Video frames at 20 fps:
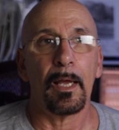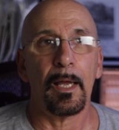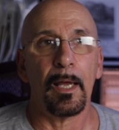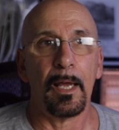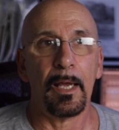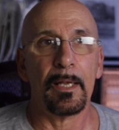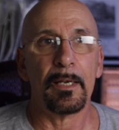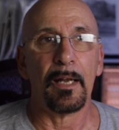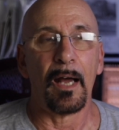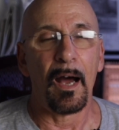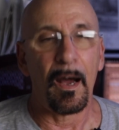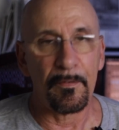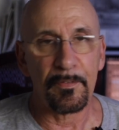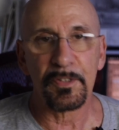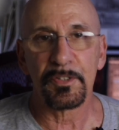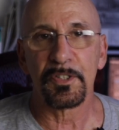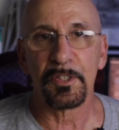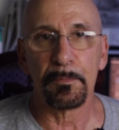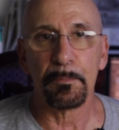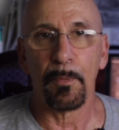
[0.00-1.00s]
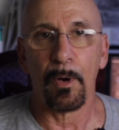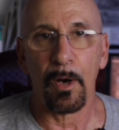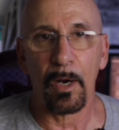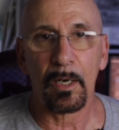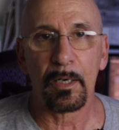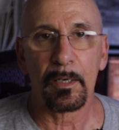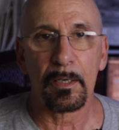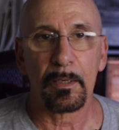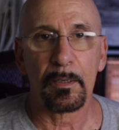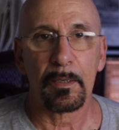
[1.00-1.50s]
And obviously
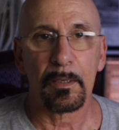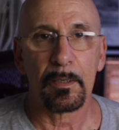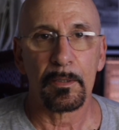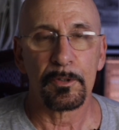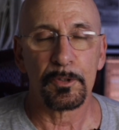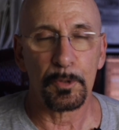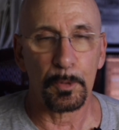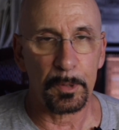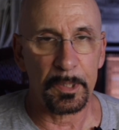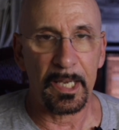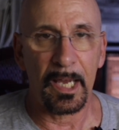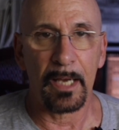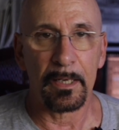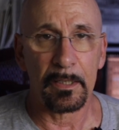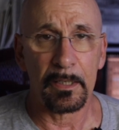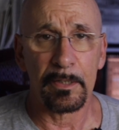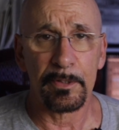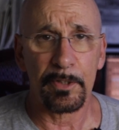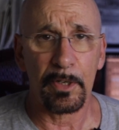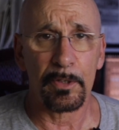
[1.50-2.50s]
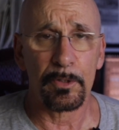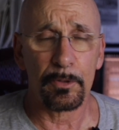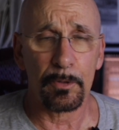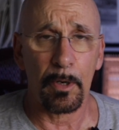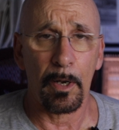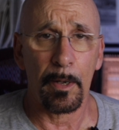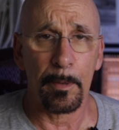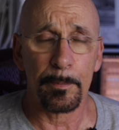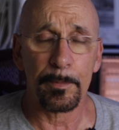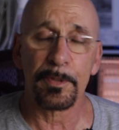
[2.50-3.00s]
Mark Guiliana is on
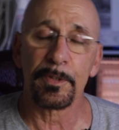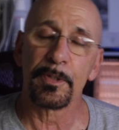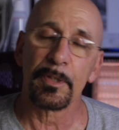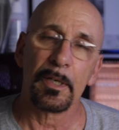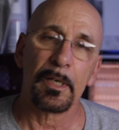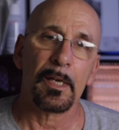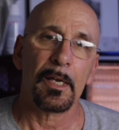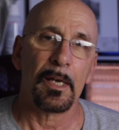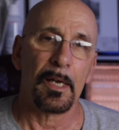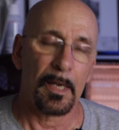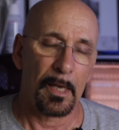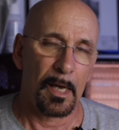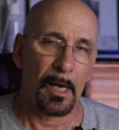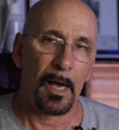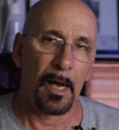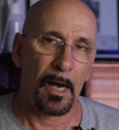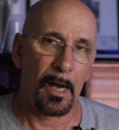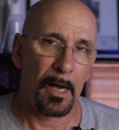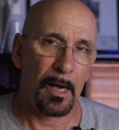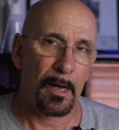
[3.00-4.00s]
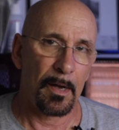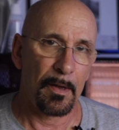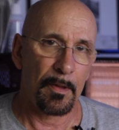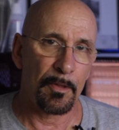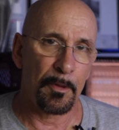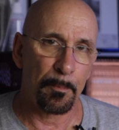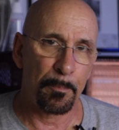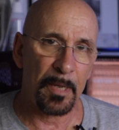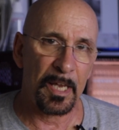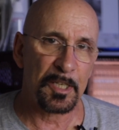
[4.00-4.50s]
drums.
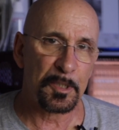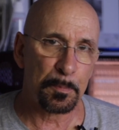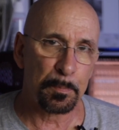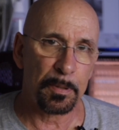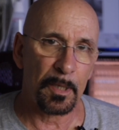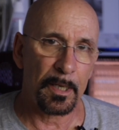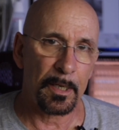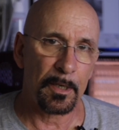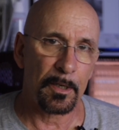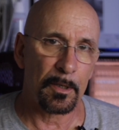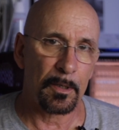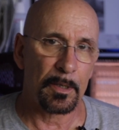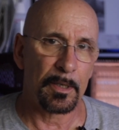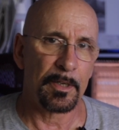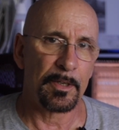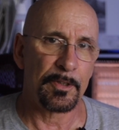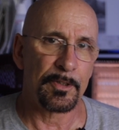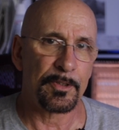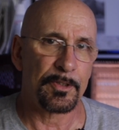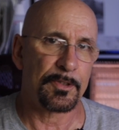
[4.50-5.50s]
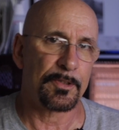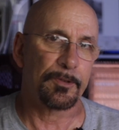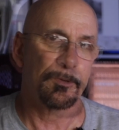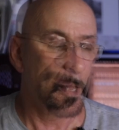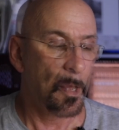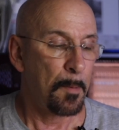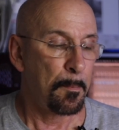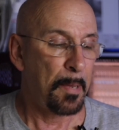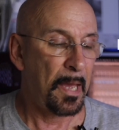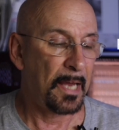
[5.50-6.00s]
The bass player is
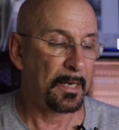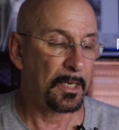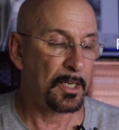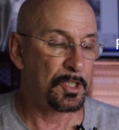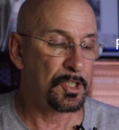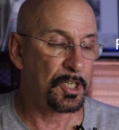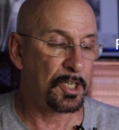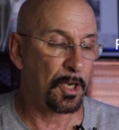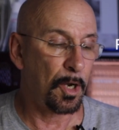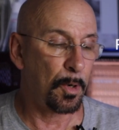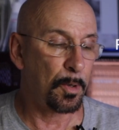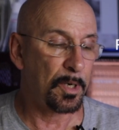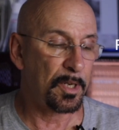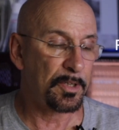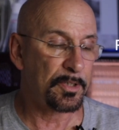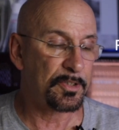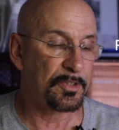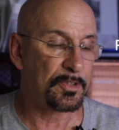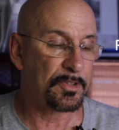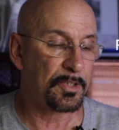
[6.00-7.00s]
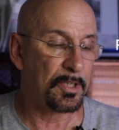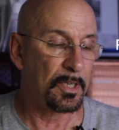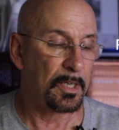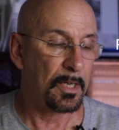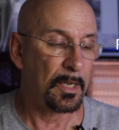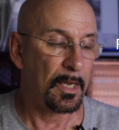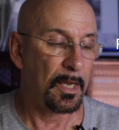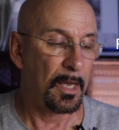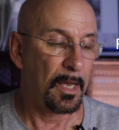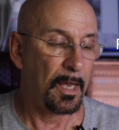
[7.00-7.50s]
Panagiotis
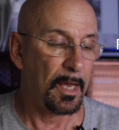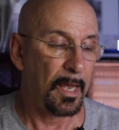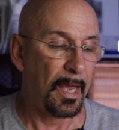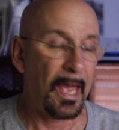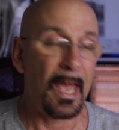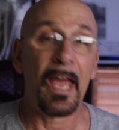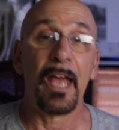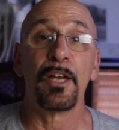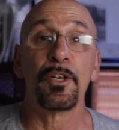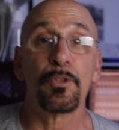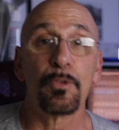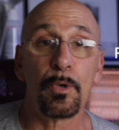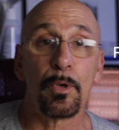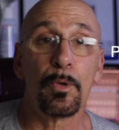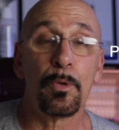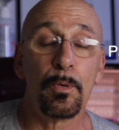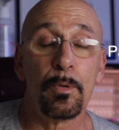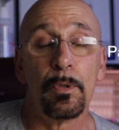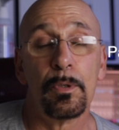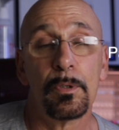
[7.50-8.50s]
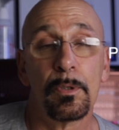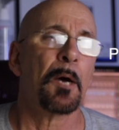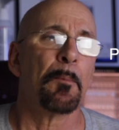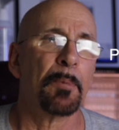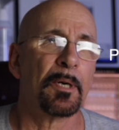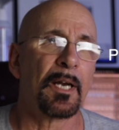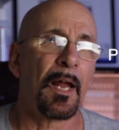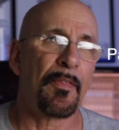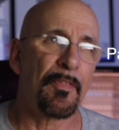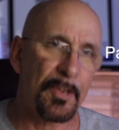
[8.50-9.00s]
Andreou.
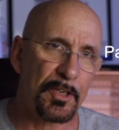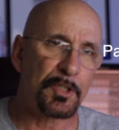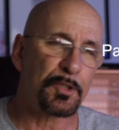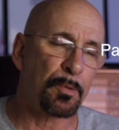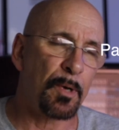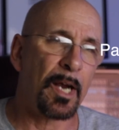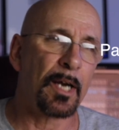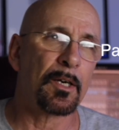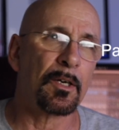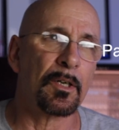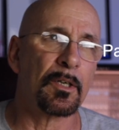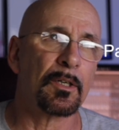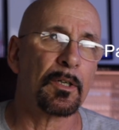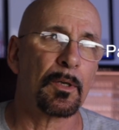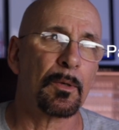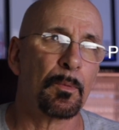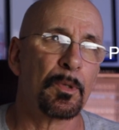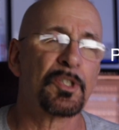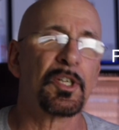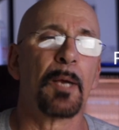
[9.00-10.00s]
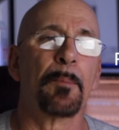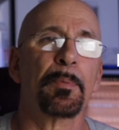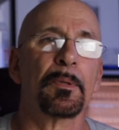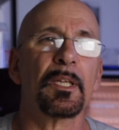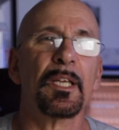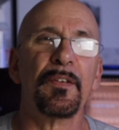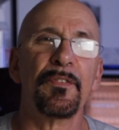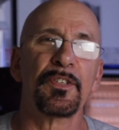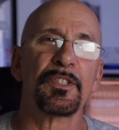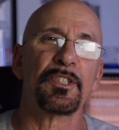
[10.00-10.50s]
But on this record, which I
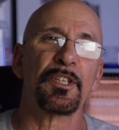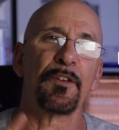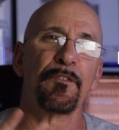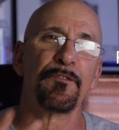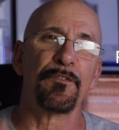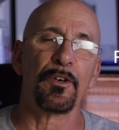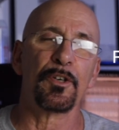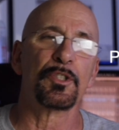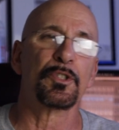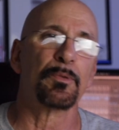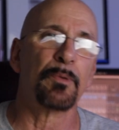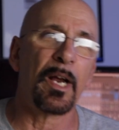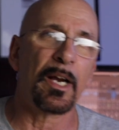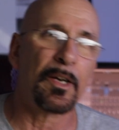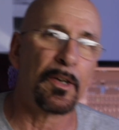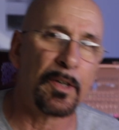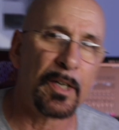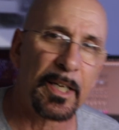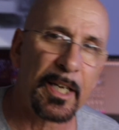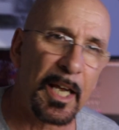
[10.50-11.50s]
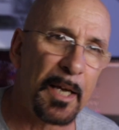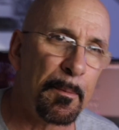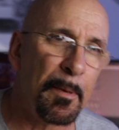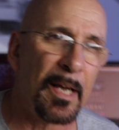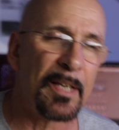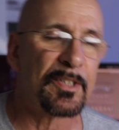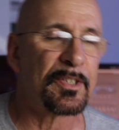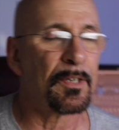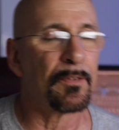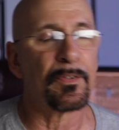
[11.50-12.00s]
believe is their first record, it came
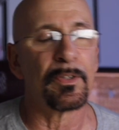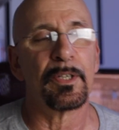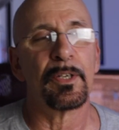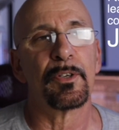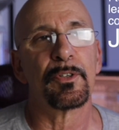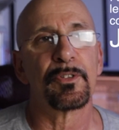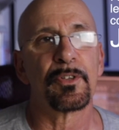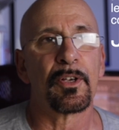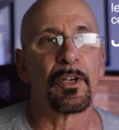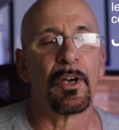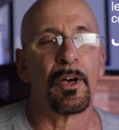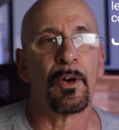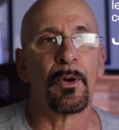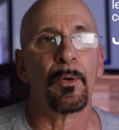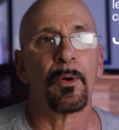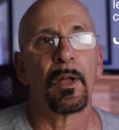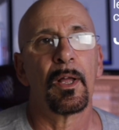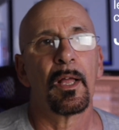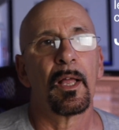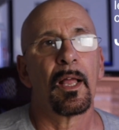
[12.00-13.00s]
out several years ago,